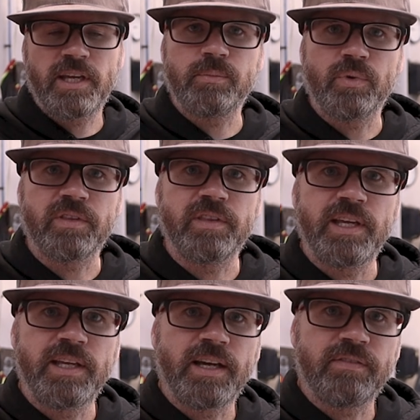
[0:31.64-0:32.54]
keep with
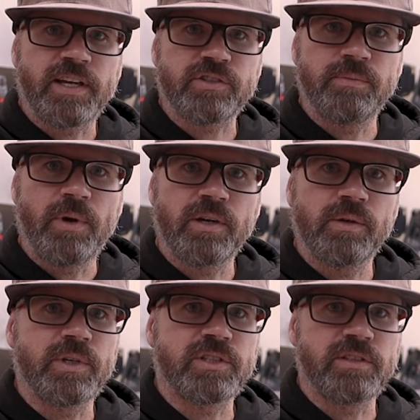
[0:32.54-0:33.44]
the factory motor,
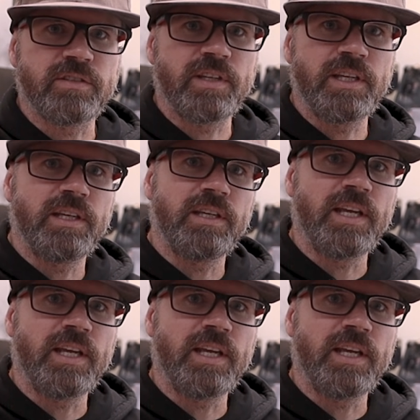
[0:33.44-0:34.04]
which is the